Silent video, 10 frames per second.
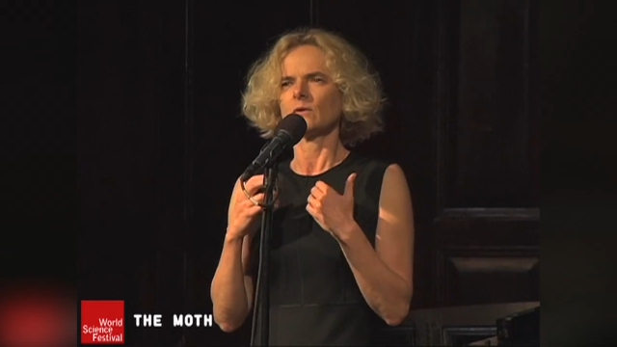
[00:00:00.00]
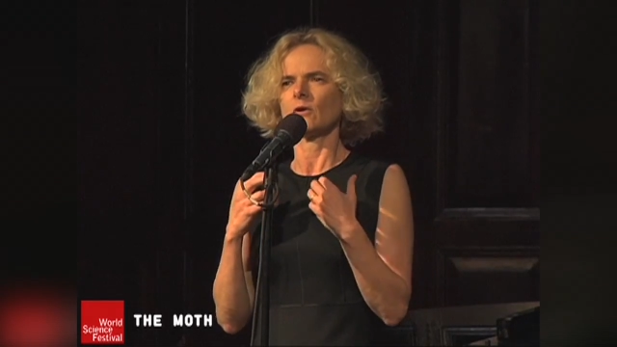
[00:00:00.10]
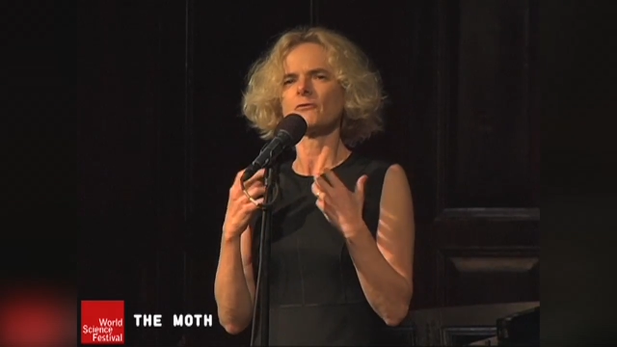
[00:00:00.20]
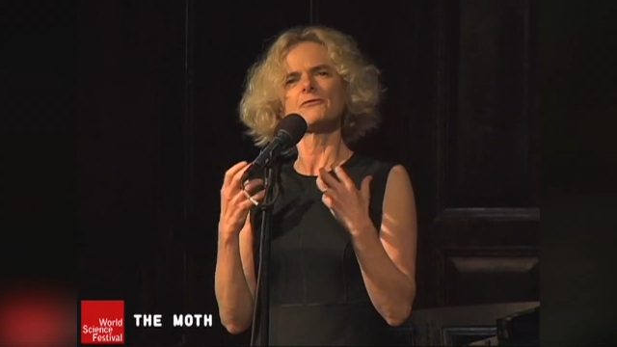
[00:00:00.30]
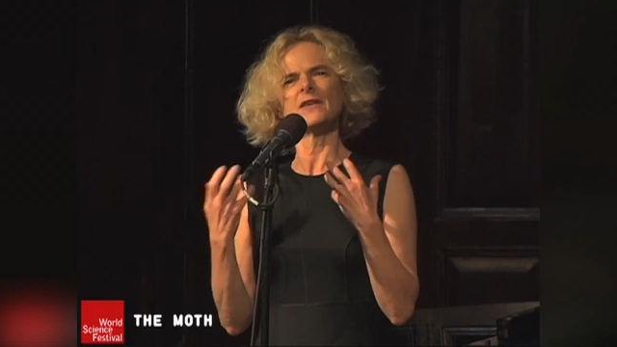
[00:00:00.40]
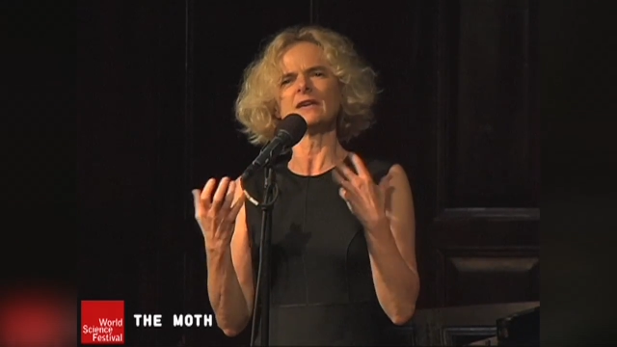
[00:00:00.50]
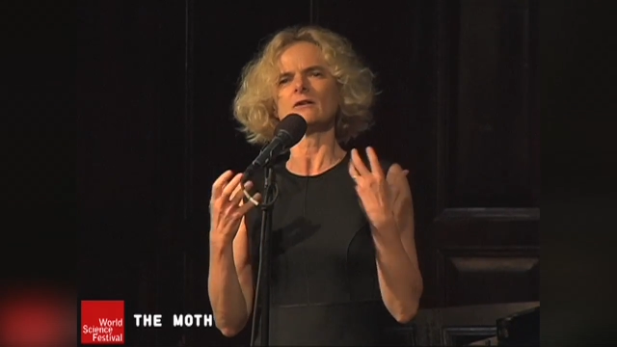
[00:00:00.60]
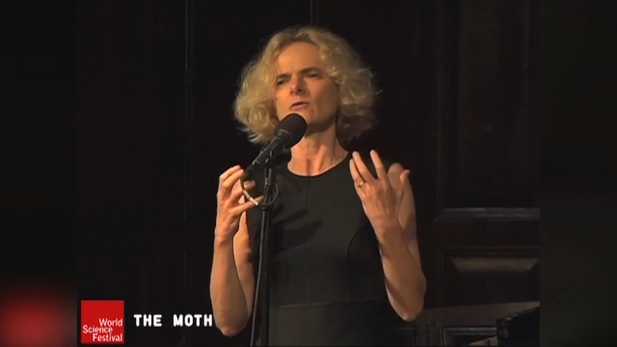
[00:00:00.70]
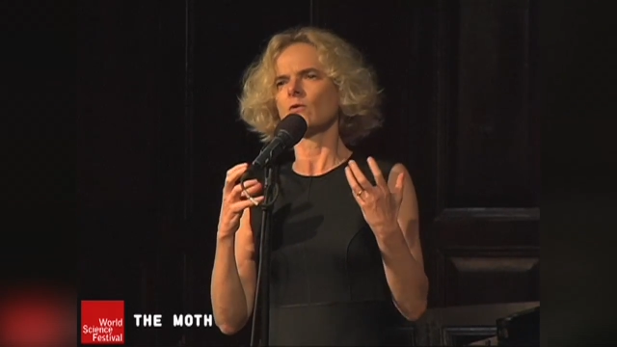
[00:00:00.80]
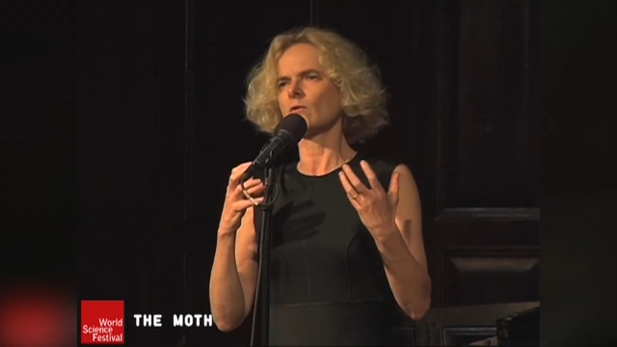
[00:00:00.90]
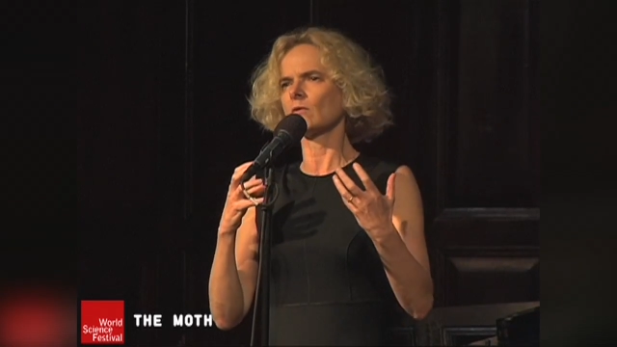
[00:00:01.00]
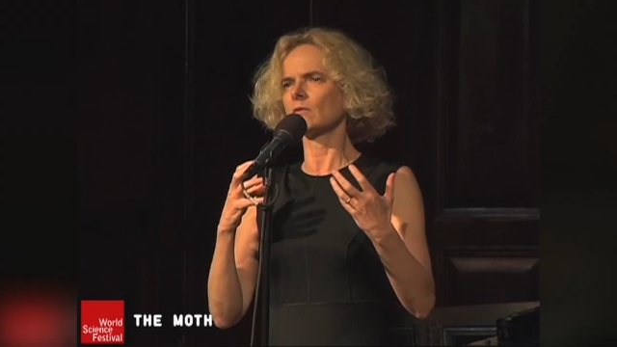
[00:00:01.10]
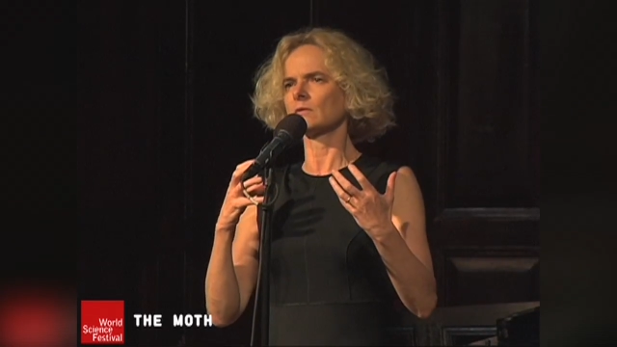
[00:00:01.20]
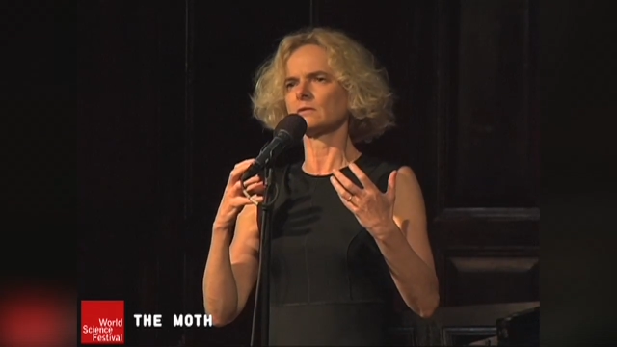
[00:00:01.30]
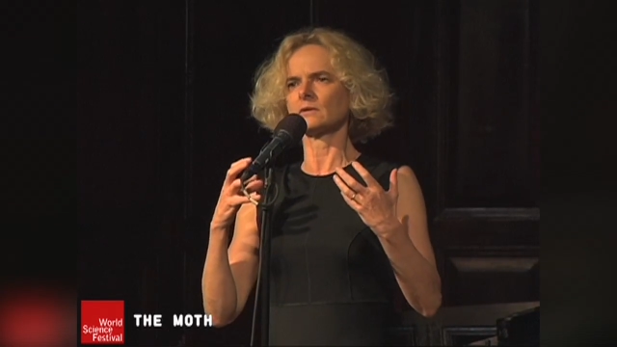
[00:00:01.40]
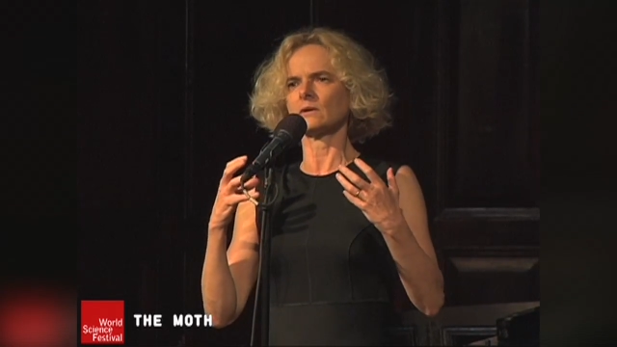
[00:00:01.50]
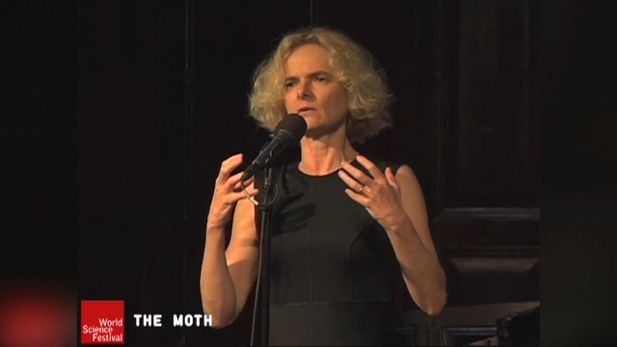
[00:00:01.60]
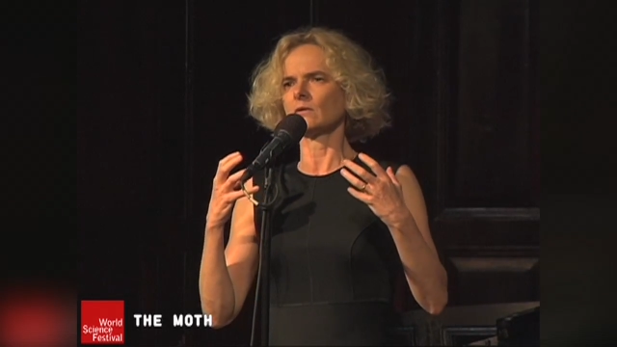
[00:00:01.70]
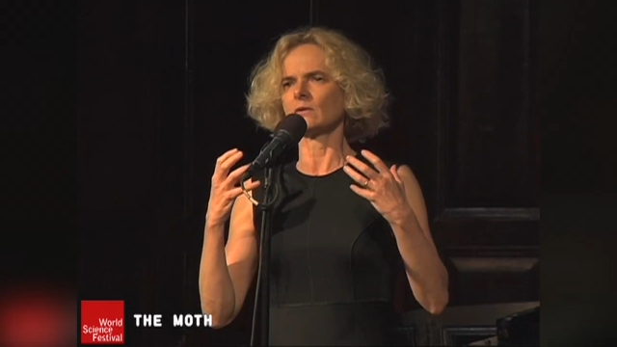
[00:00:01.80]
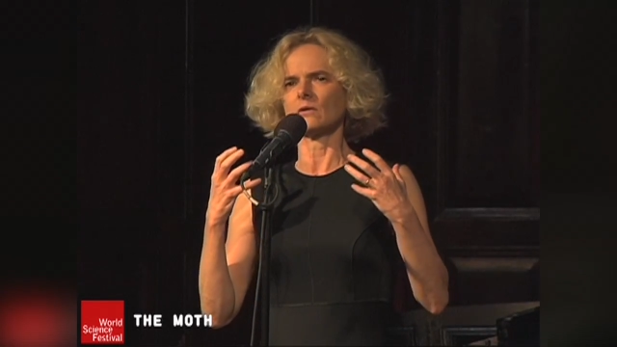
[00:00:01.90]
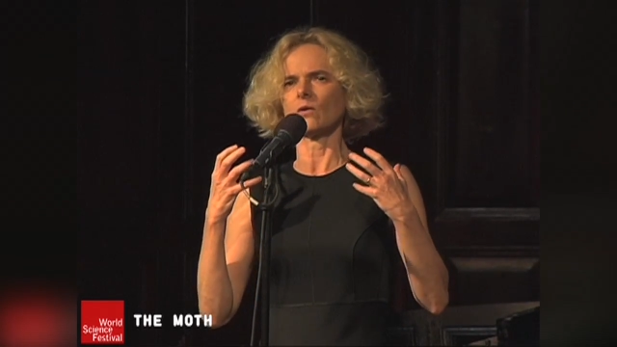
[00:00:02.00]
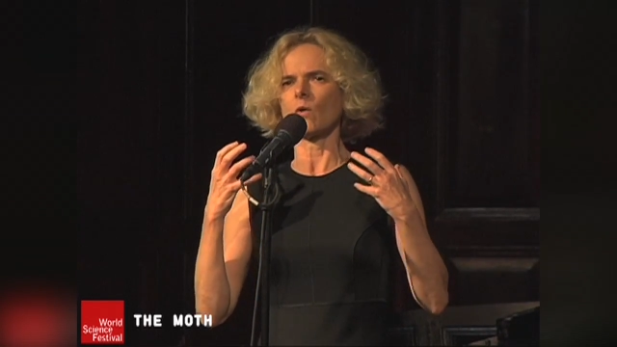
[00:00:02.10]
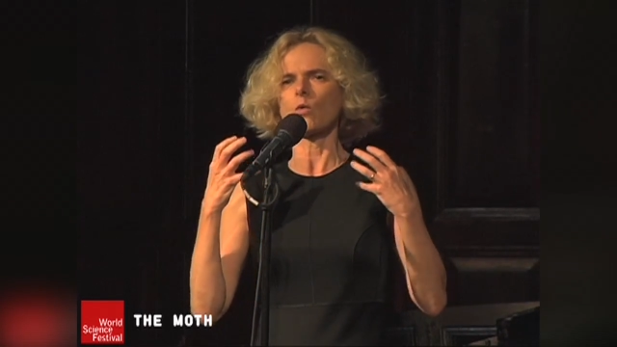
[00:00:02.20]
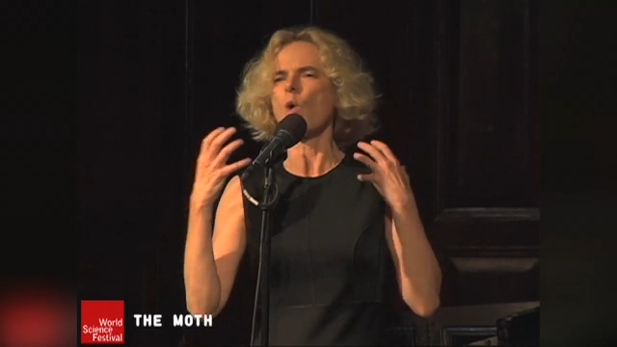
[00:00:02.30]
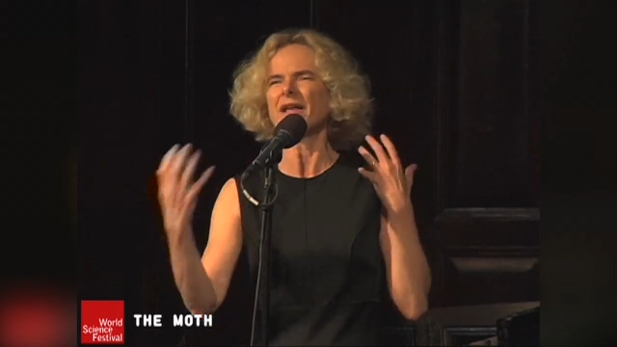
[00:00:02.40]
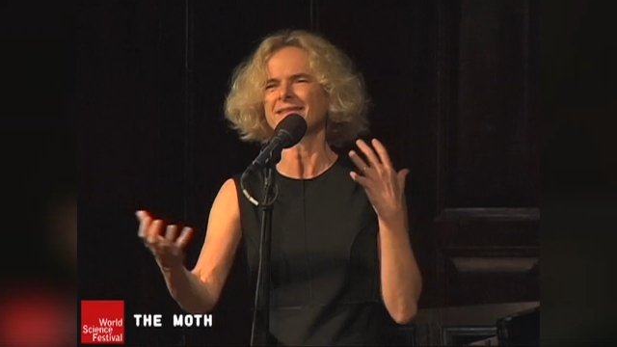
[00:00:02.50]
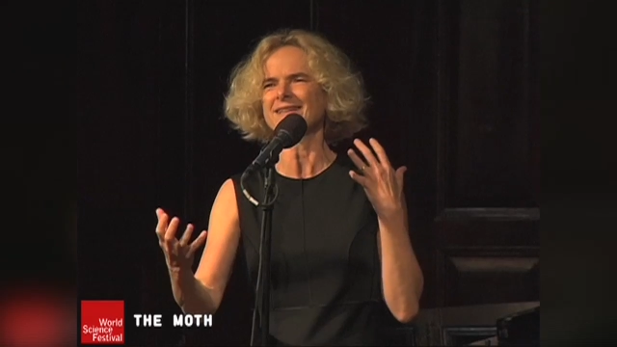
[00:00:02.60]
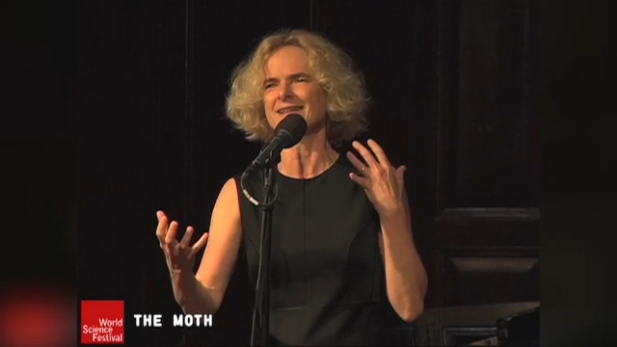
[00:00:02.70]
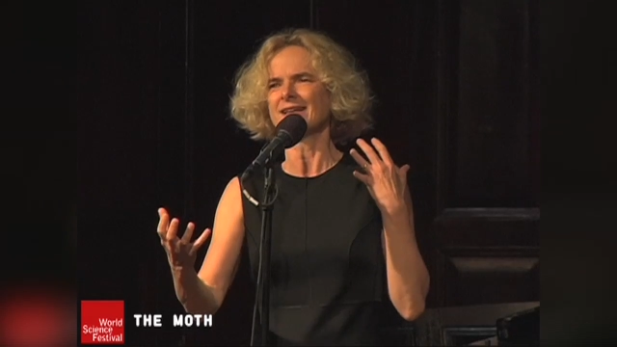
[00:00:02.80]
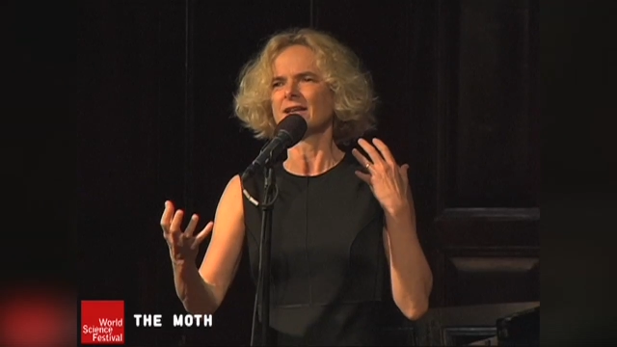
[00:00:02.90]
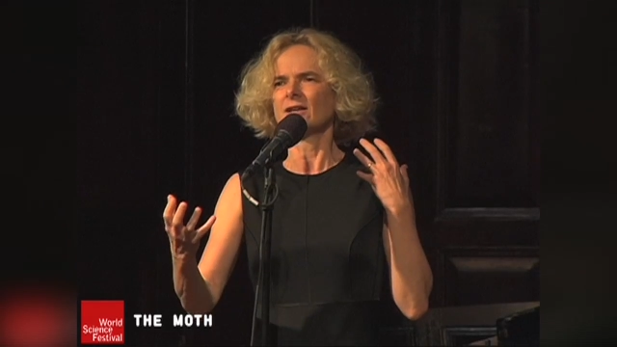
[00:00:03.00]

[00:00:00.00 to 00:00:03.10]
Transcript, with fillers: or fear or, or, or, or wanting